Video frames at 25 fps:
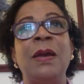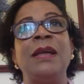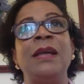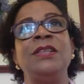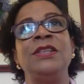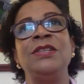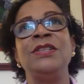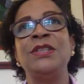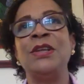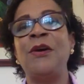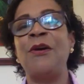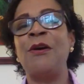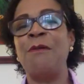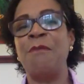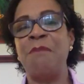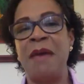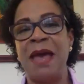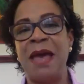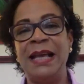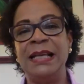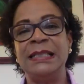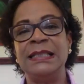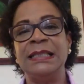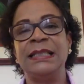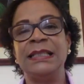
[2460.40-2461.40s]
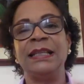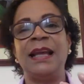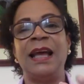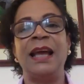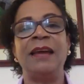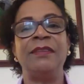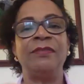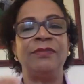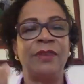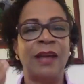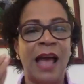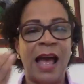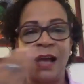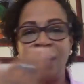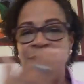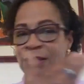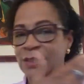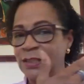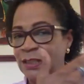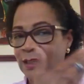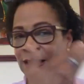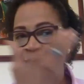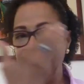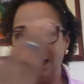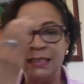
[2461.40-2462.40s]
are amazed that I've
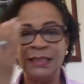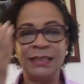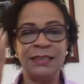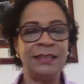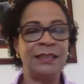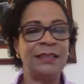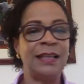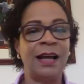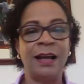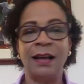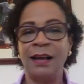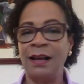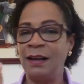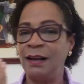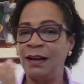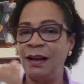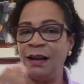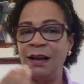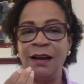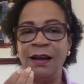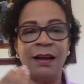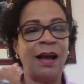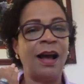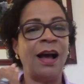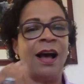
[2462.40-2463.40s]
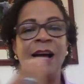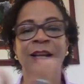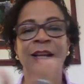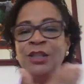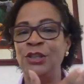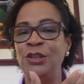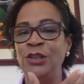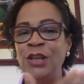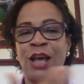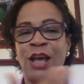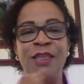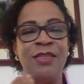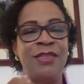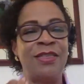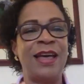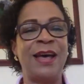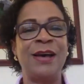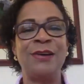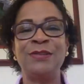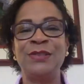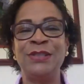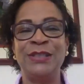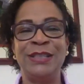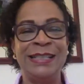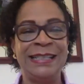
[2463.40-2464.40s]
actually stuck
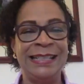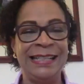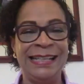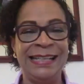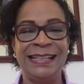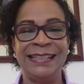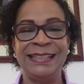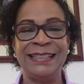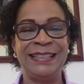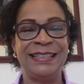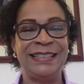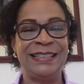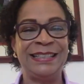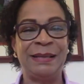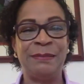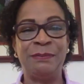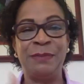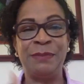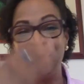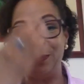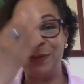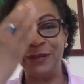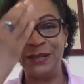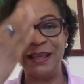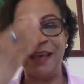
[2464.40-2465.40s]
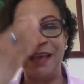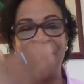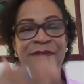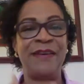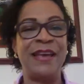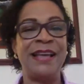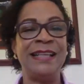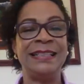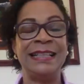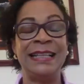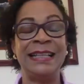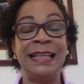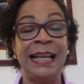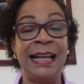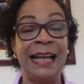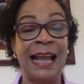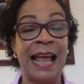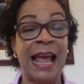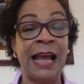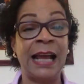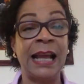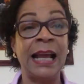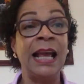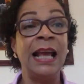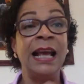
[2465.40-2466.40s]
1,000 needles between their face and their
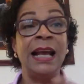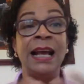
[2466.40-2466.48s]
neck,